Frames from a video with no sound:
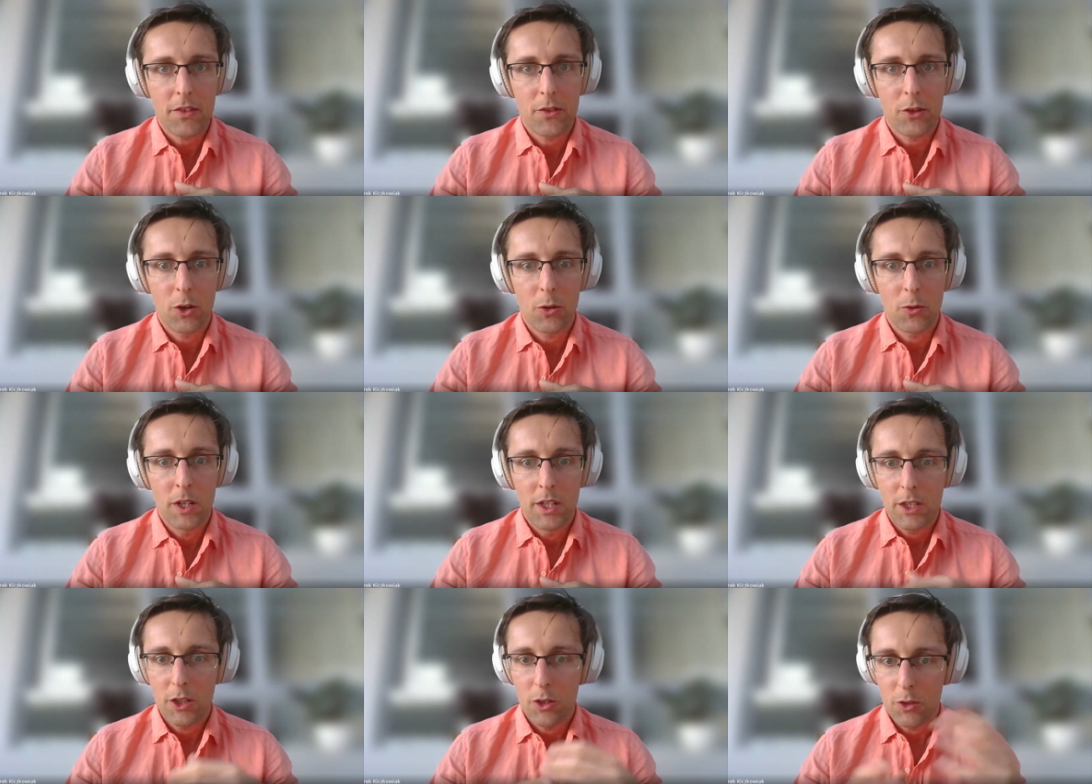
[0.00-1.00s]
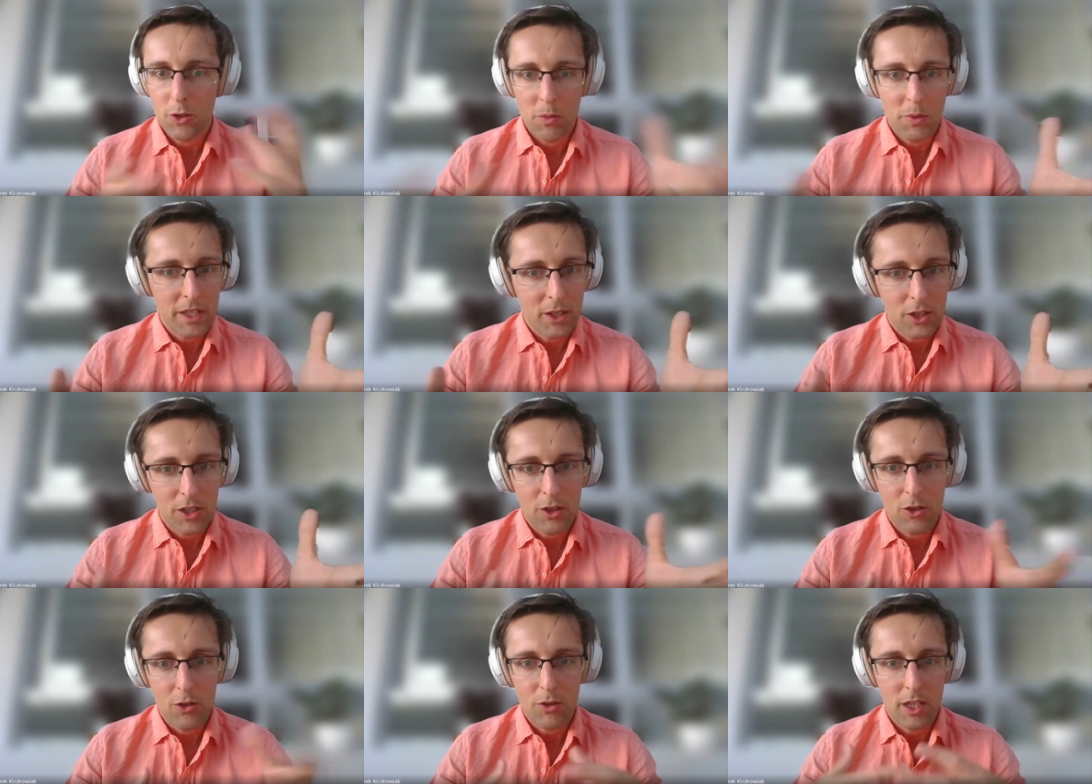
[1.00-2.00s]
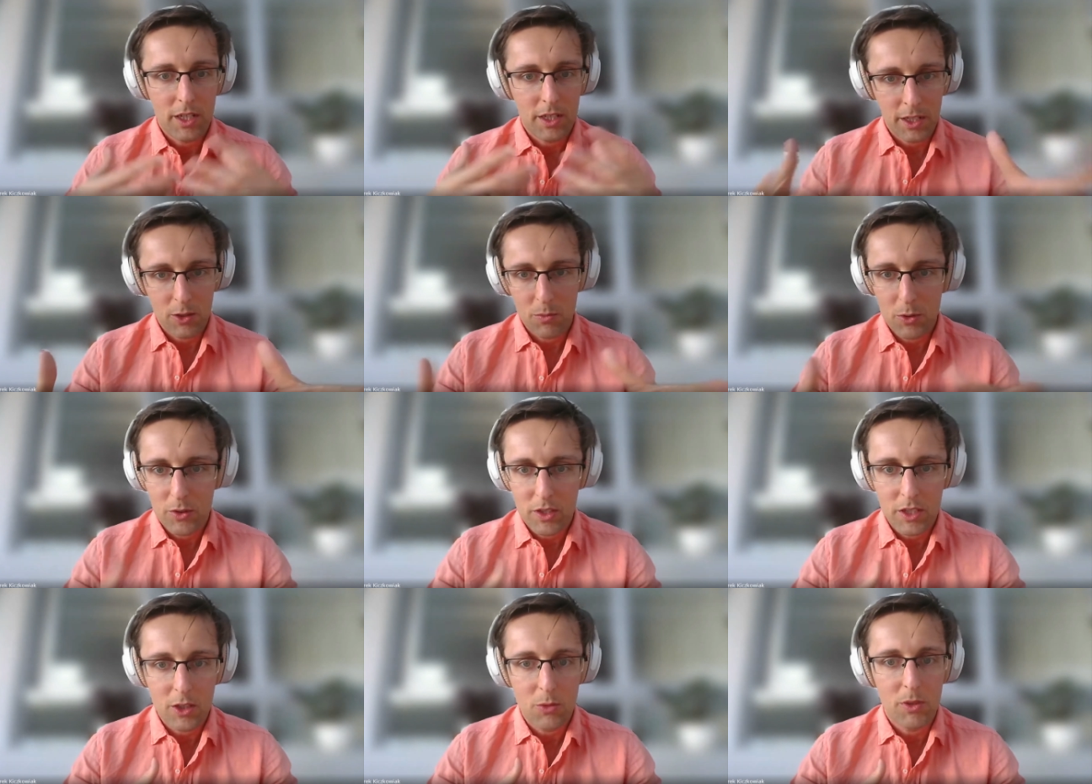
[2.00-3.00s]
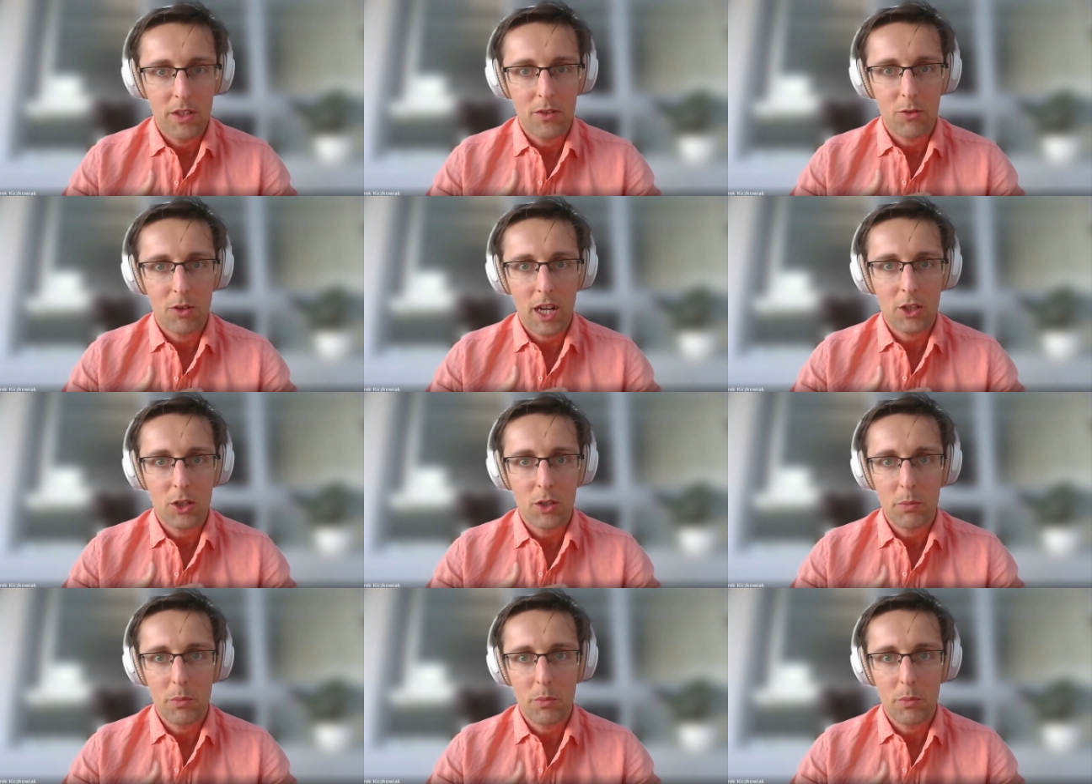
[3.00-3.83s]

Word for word: So you know you're a PhD student in computer-human interaction, but